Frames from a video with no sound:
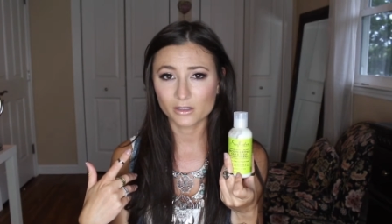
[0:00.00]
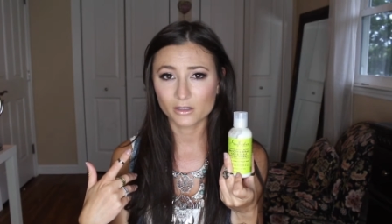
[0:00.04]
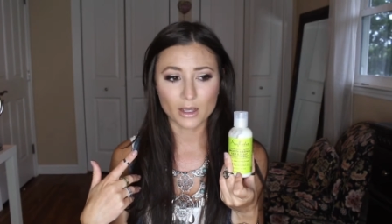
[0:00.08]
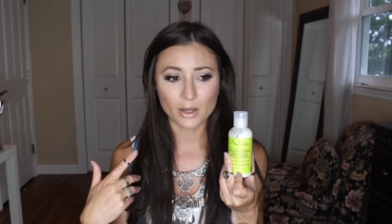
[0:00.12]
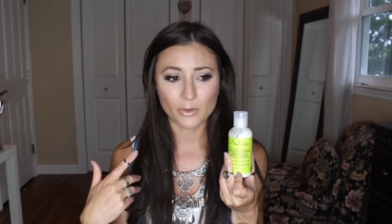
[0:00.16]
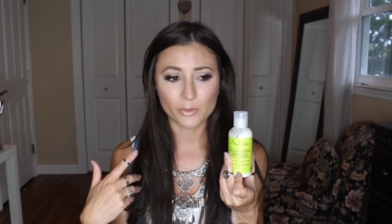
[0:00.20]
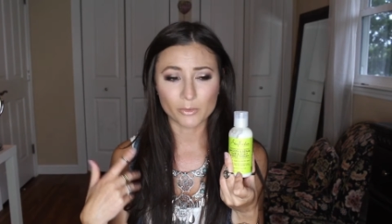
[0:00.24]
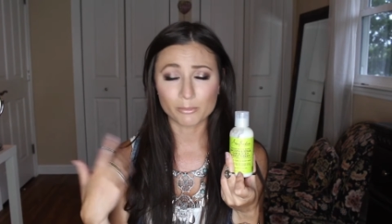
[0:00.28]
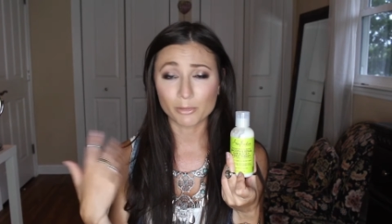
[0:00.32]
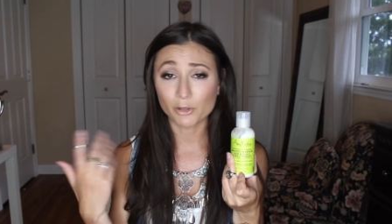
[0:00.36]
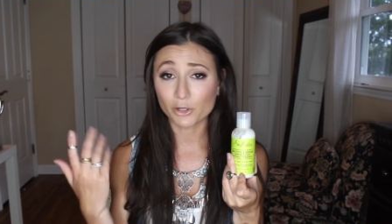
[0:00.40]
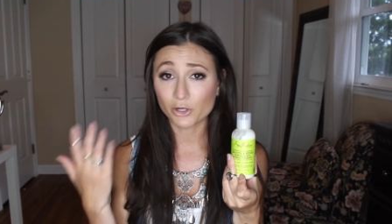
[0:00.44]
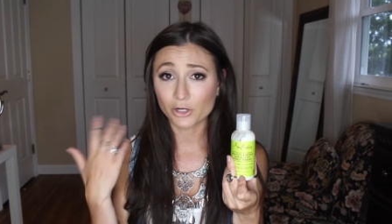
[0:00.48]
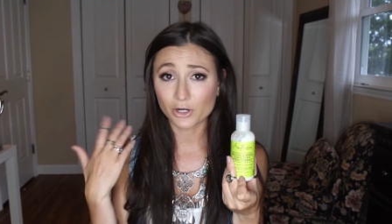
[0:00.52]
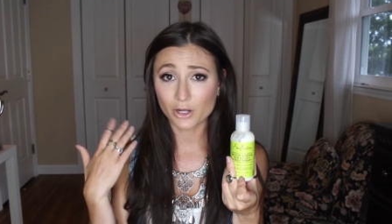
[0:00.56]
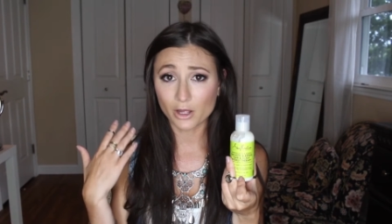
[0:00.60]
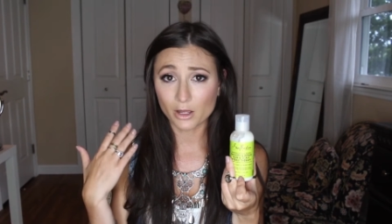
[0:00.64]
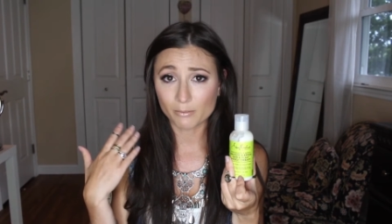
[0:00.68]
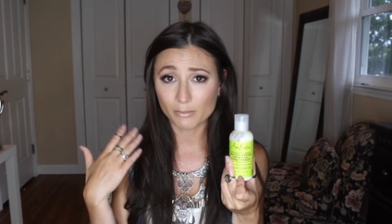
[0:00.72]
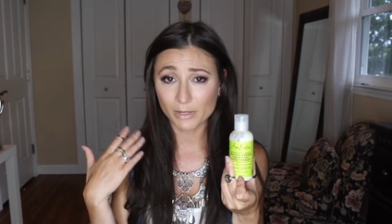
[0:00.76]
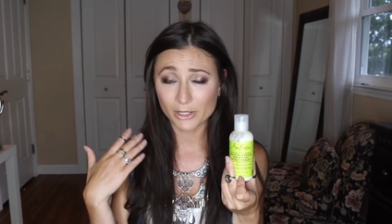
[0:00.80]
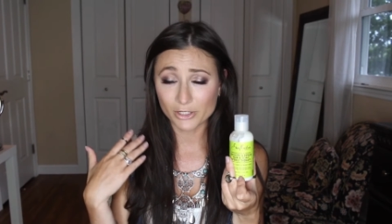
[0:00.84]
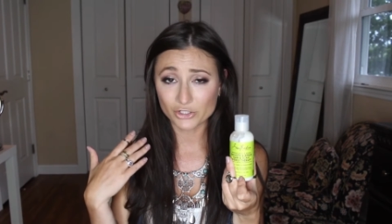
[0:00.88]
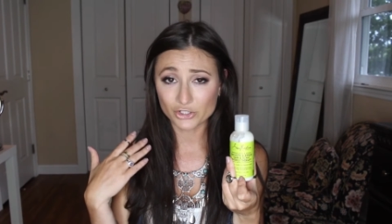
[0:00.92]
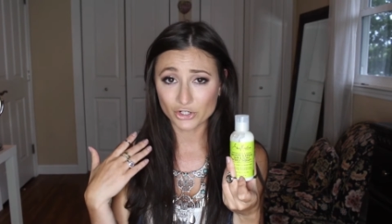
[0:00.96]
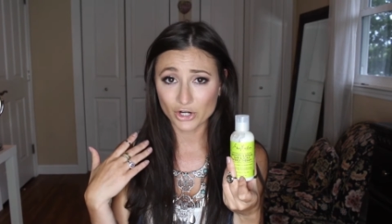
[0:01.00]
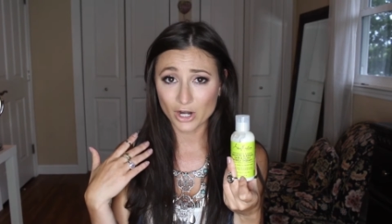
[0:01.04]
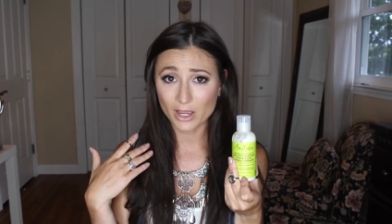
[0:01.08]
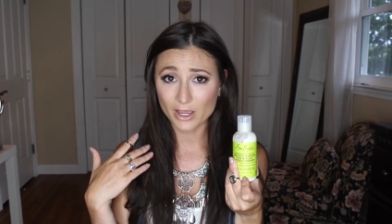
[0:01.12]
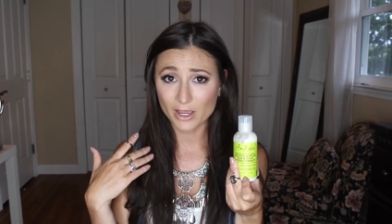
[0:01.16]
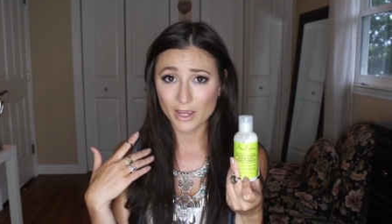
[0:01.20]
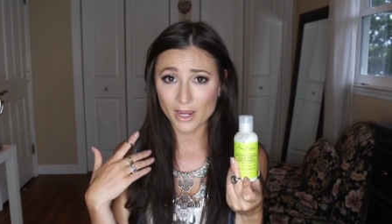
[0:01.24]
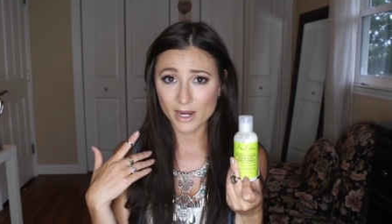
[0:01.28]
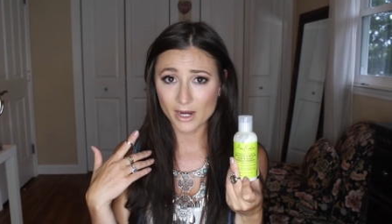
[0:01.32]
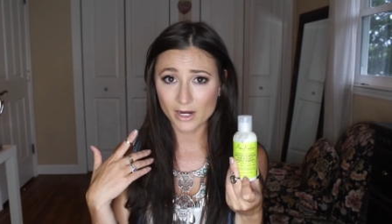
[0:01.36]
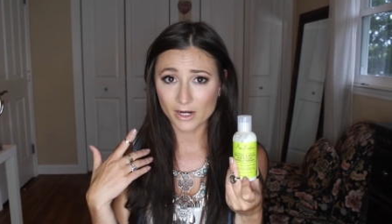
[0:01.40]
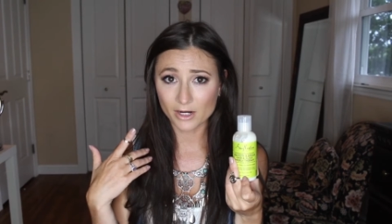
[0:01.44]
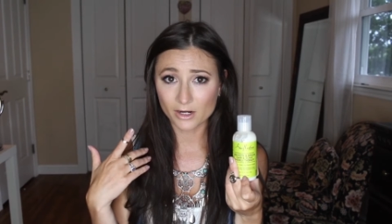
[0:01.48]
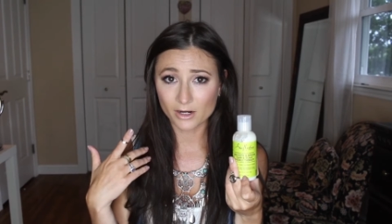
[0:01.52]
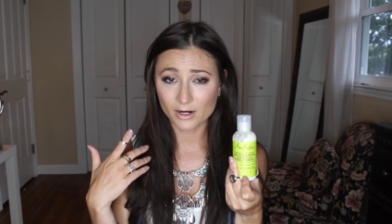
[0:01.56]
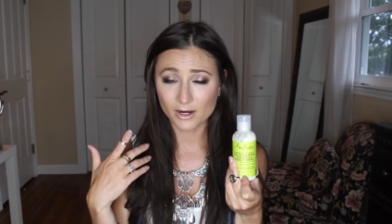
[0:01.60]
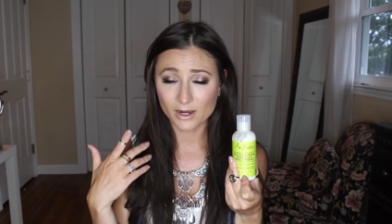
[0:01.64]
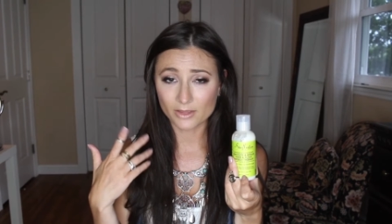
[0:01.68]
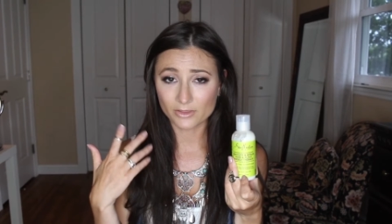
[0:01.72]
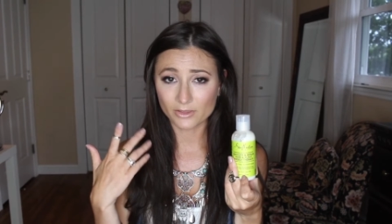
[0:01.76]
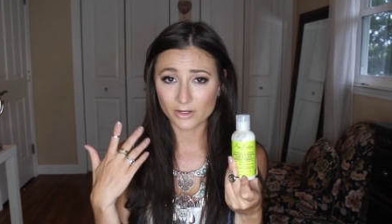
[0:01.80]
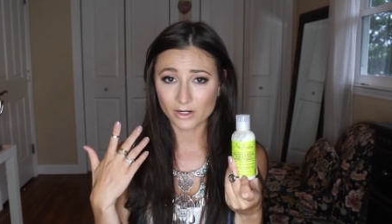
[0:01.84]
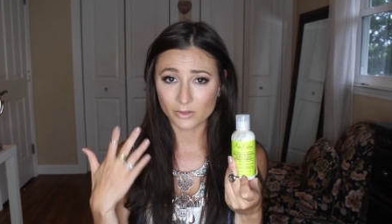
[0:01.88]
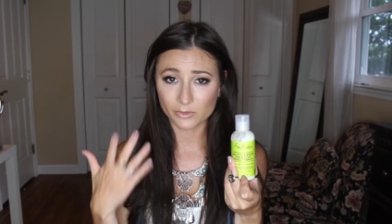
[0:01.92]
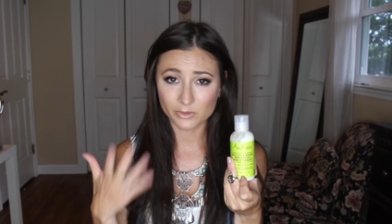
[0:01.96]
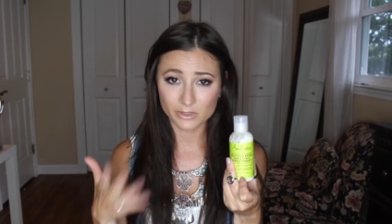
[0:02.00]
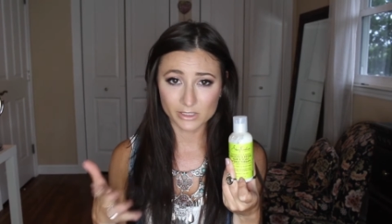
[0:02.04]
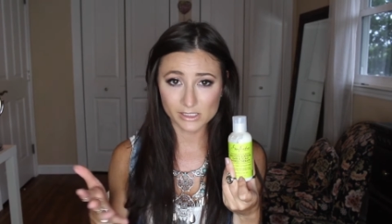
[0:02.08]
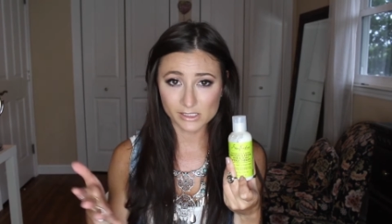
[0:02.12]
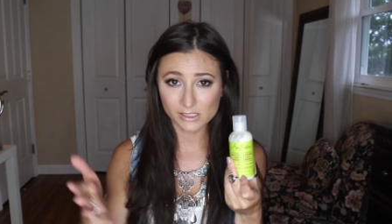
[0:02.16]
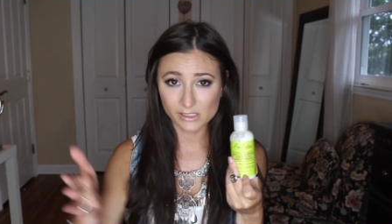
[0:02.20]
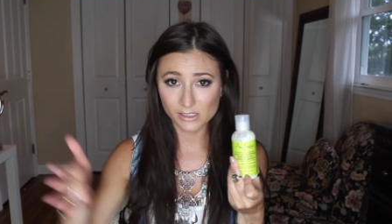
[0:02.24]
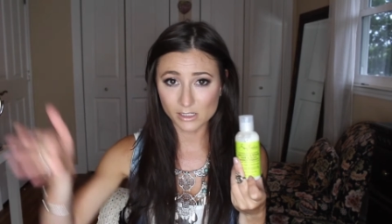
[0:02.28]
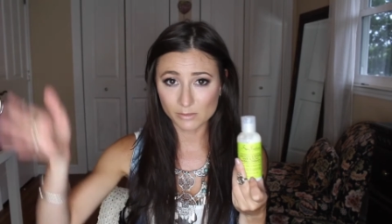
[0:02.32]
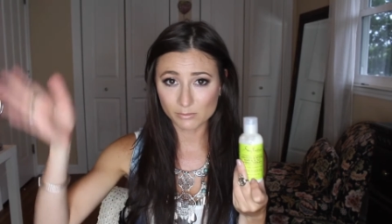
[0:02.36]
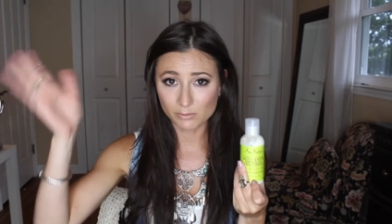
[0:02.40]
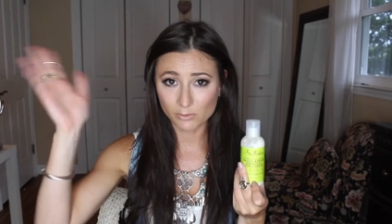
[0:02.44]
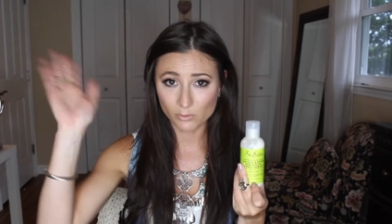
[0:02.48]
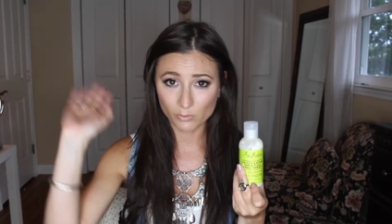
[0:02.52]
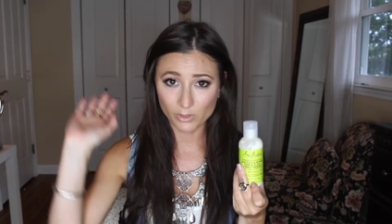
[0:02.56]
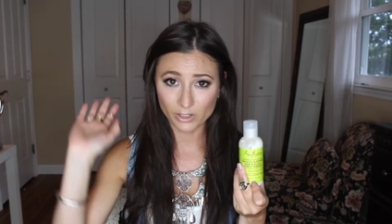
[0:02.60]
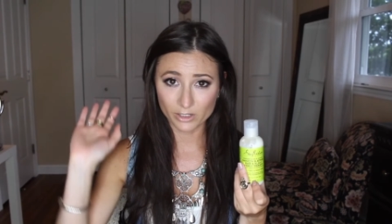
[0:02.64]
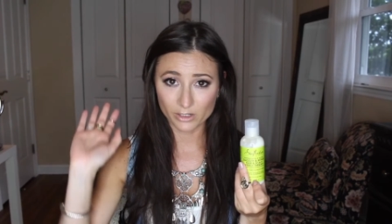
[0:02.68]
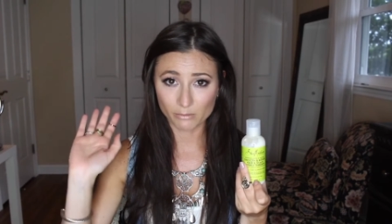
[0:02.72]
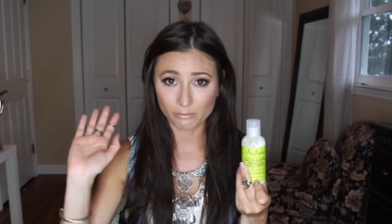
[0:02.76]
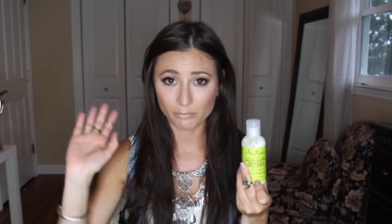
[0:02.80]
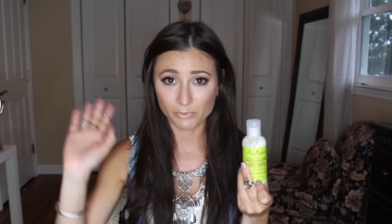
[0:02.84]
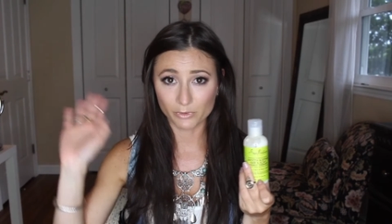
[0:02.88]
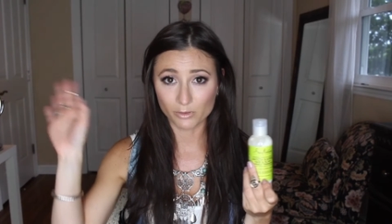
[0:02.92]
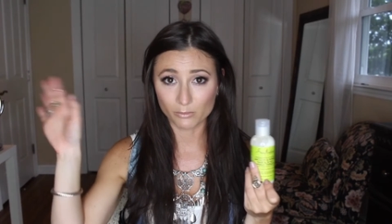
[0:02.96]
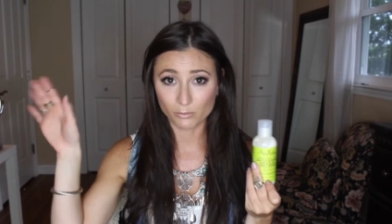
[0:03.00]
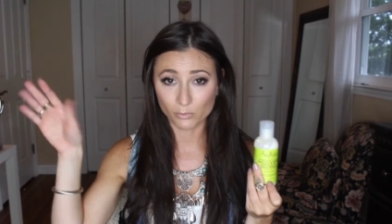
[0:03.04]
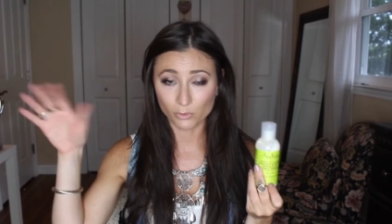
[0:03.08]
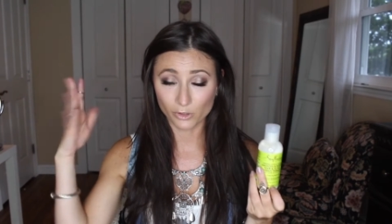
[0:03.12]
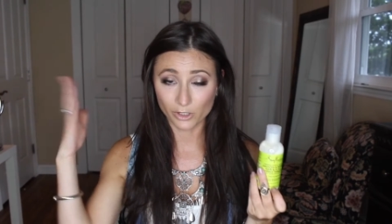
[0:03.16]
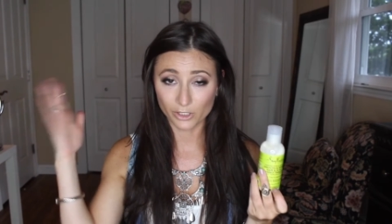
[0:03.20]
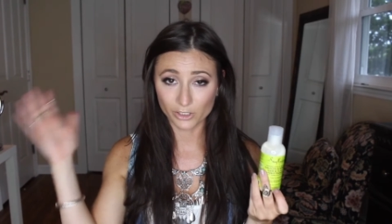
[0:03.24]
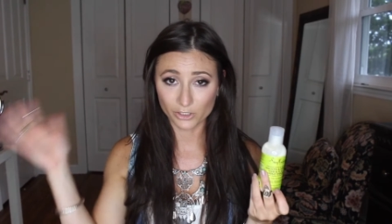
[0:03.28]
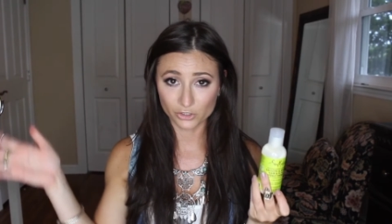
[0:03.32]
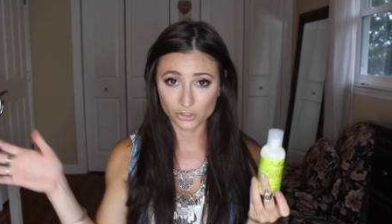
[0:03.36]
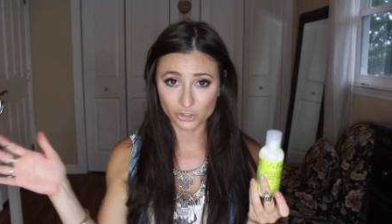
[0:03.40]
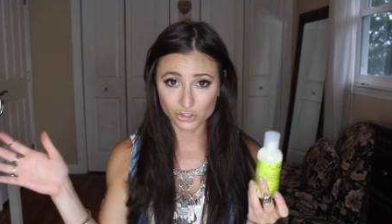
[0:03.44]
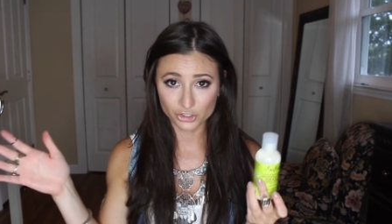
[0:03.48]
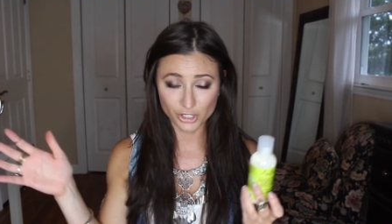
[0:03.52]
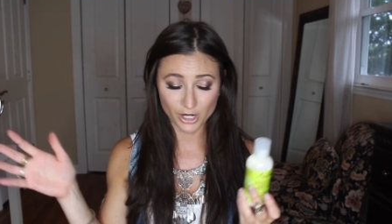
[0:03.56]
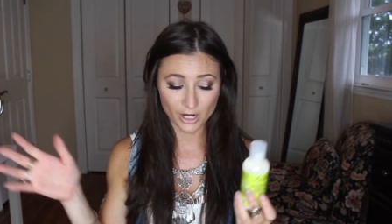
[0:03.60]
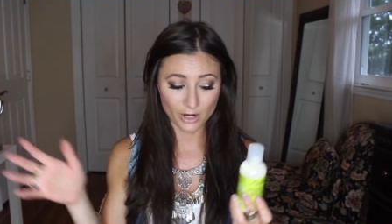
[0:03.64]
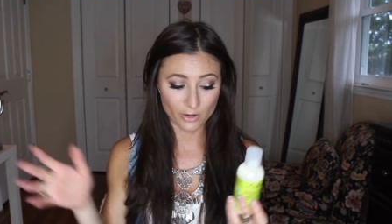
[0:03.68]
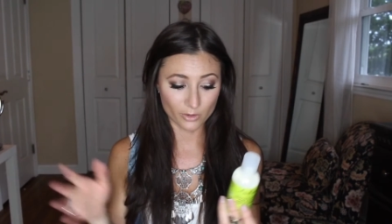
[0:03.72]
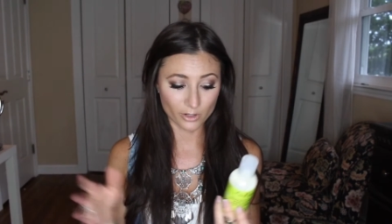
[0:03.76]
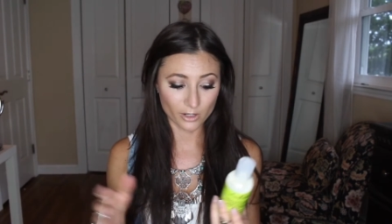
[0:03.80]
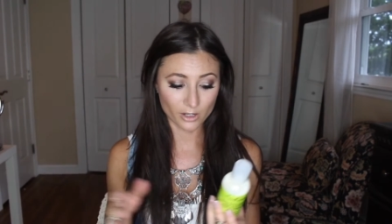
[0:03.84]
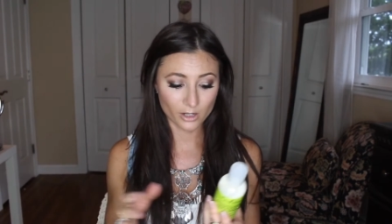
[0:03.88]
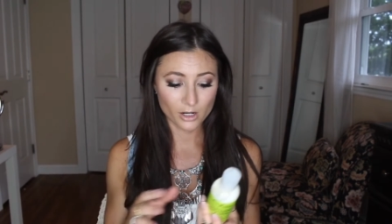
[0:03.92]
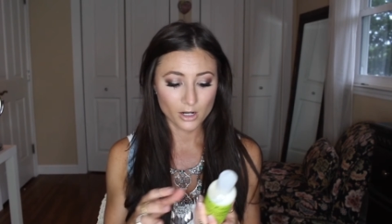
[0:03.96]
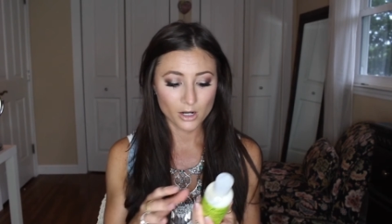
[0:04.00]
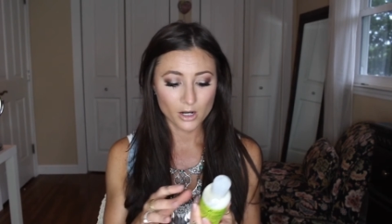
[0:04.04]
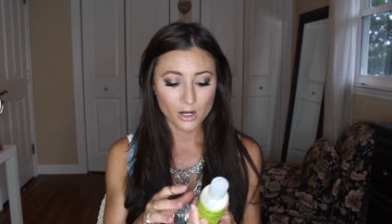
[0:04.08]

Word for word: I would put it on my dry hair, and then I would sleep and wake up in the morning and shower.